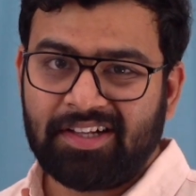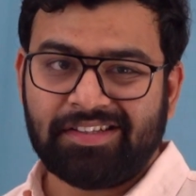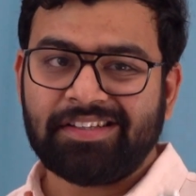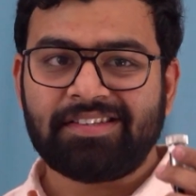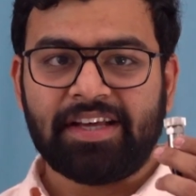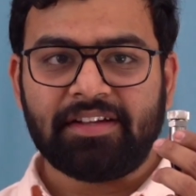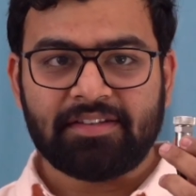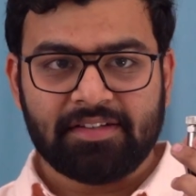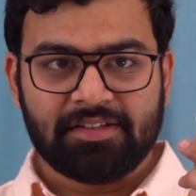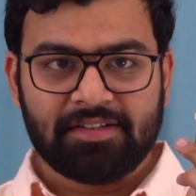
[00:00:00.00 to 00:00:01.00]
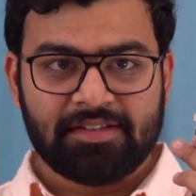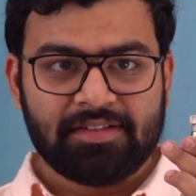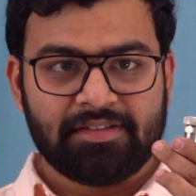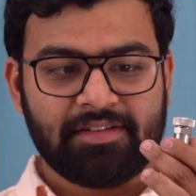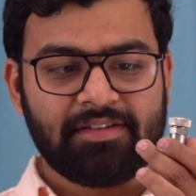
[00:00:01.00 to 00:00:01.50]
this sensor,
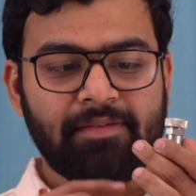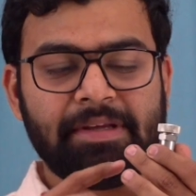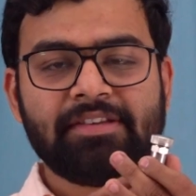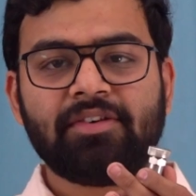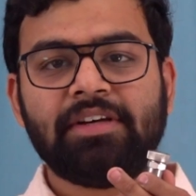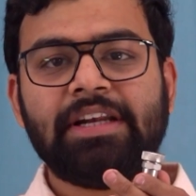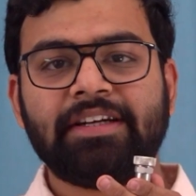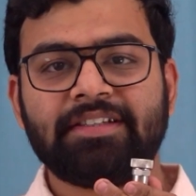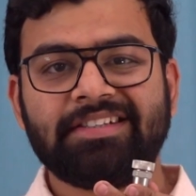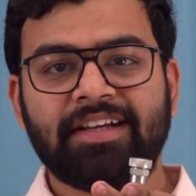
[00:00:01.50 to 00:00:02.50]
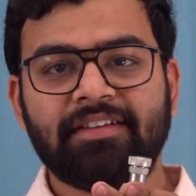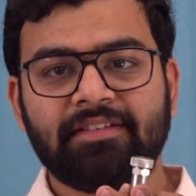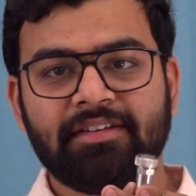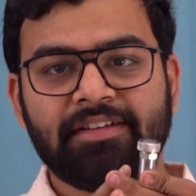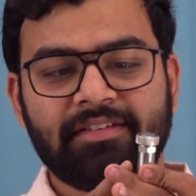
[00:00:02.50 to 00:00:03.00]
this is a piezoelectric
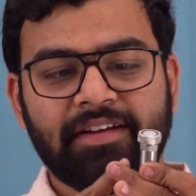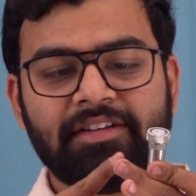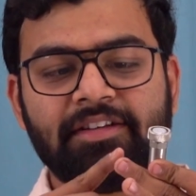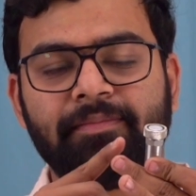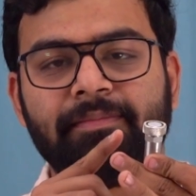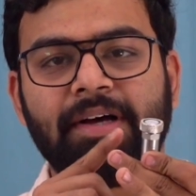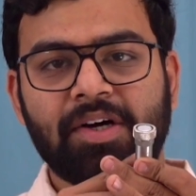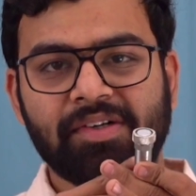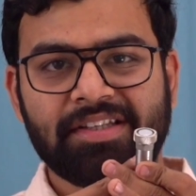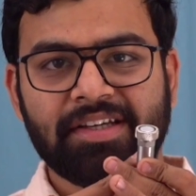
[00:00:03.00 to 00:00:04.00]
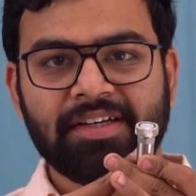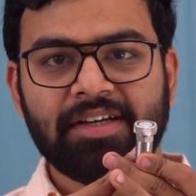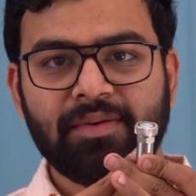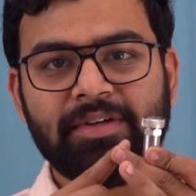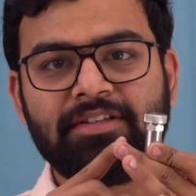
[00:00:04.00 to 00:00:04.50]
sensor inside the housing
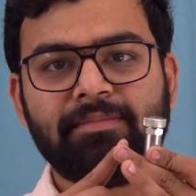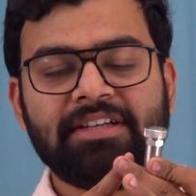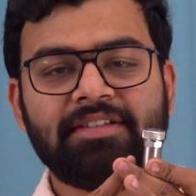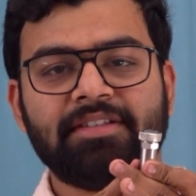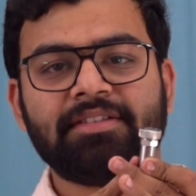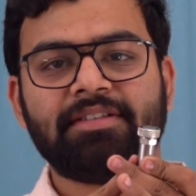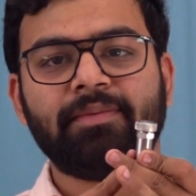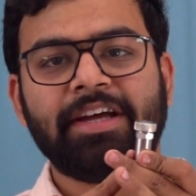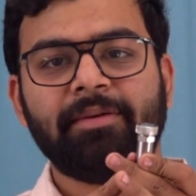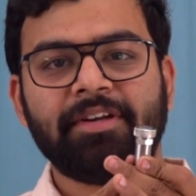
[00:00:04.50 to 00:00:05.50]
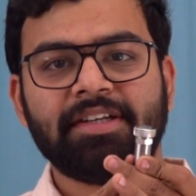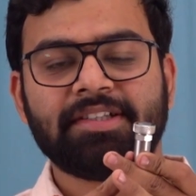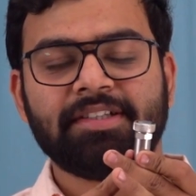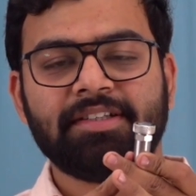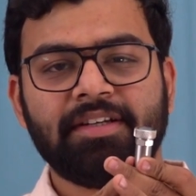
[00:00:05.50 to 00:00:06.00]
which measures the
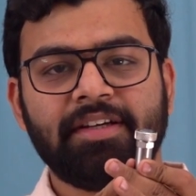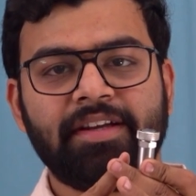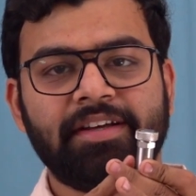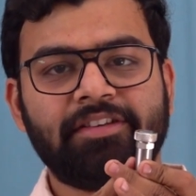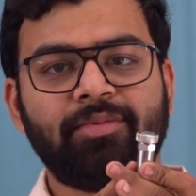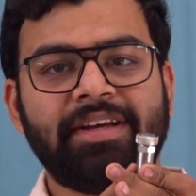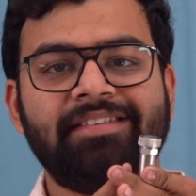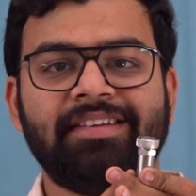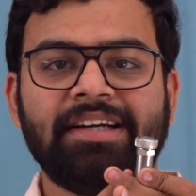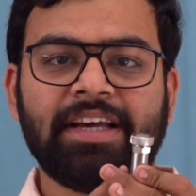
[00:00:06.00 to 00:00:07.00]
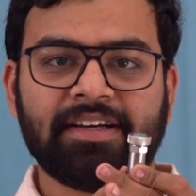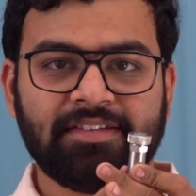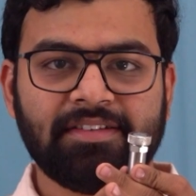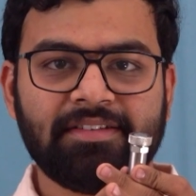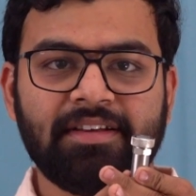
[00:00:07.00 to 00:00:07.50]
vibration in XYZ
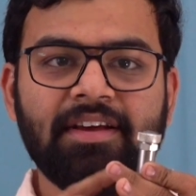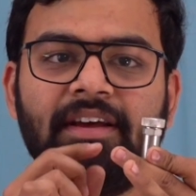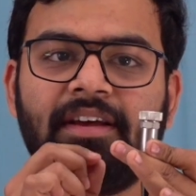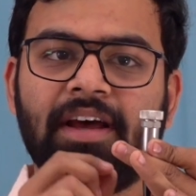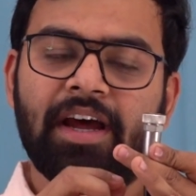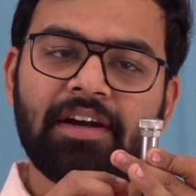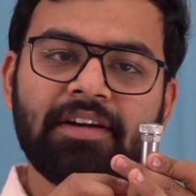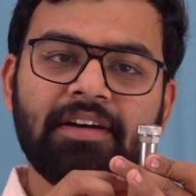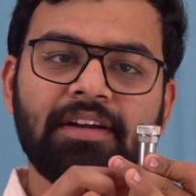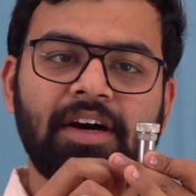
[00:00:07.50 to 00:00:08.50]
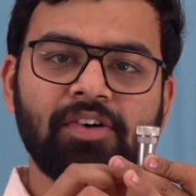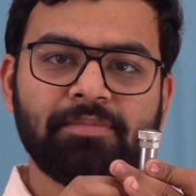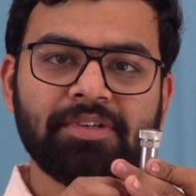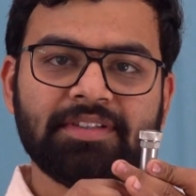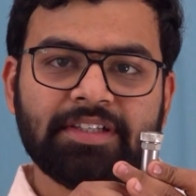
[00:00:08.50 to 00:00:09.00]
axis, and it
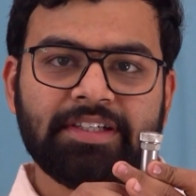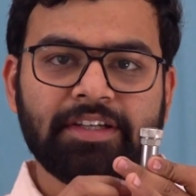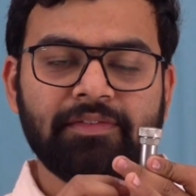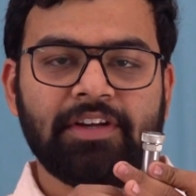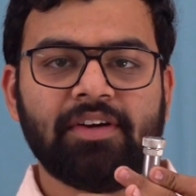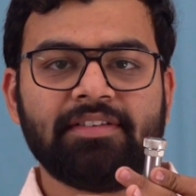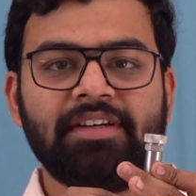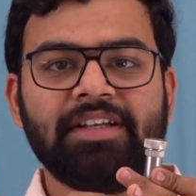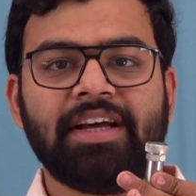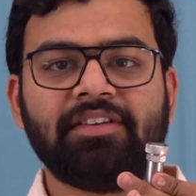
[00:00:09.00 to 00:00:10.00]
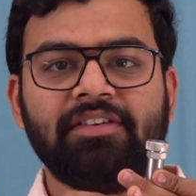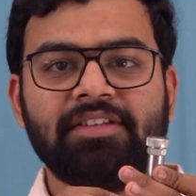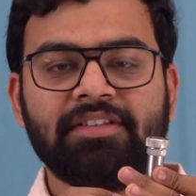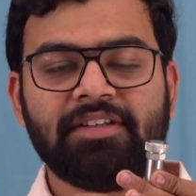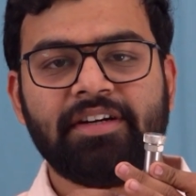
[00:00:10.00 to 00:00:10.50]
outputs it in velocity,
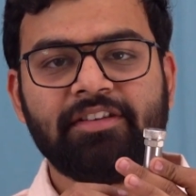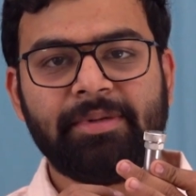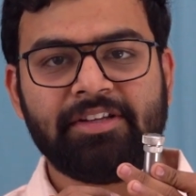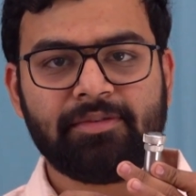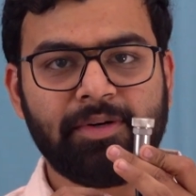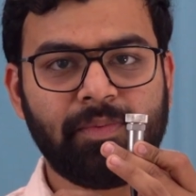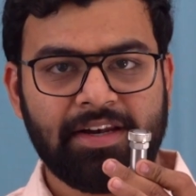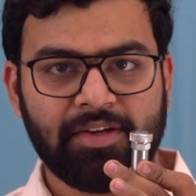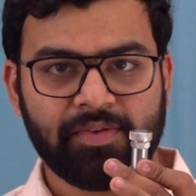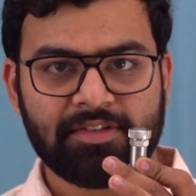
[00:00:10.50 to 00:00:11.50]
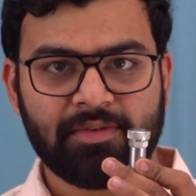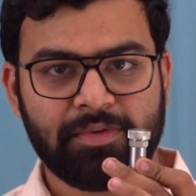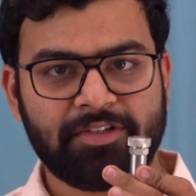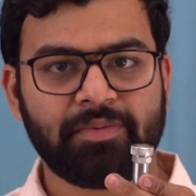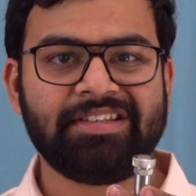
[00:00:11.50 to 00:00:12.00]
acceleration and displacement values,
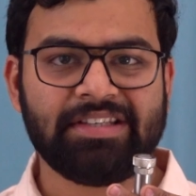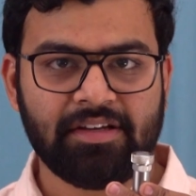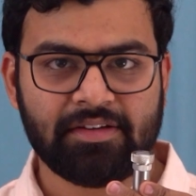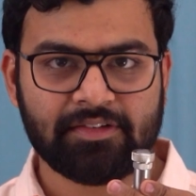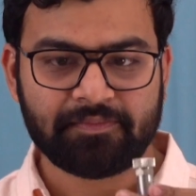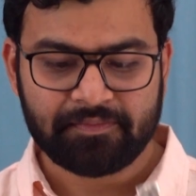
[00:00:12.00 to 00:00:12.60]
which we see here.